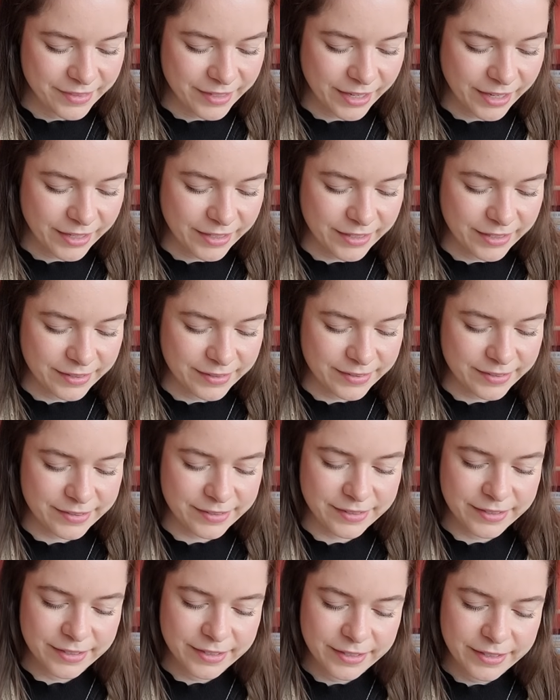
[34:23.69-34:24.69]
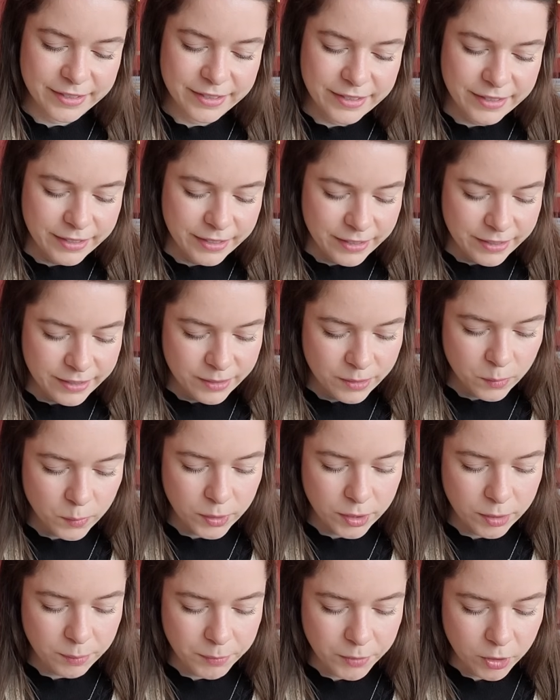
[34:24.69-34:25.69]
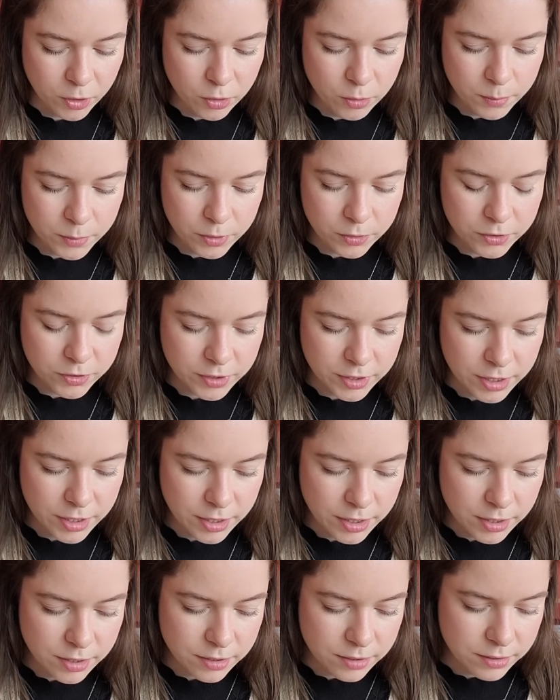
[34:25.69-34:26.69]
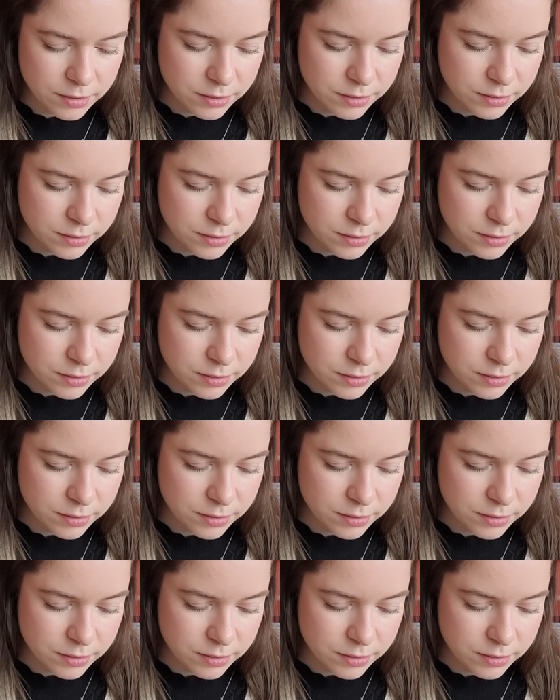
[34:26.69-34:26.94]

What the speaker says: I did. Well, I'm almost here.